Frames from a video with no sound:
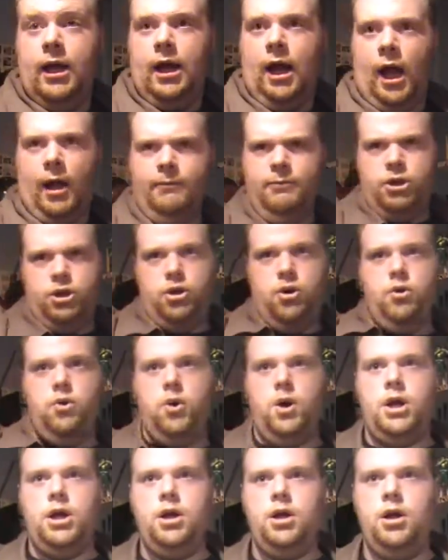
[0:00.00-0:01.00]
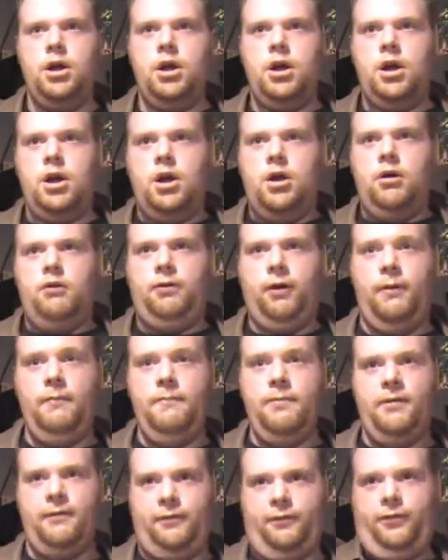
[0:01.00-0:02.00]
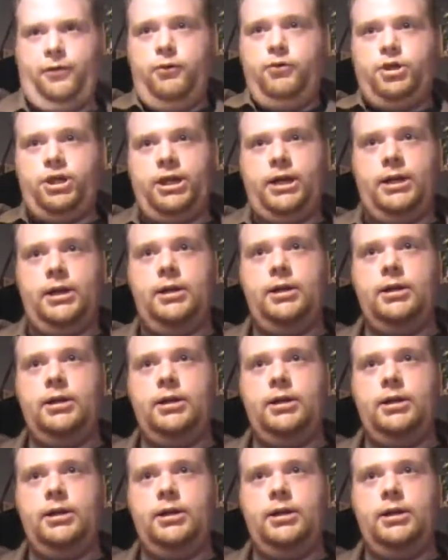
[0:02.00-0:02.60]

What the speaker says: I'm you. From the future.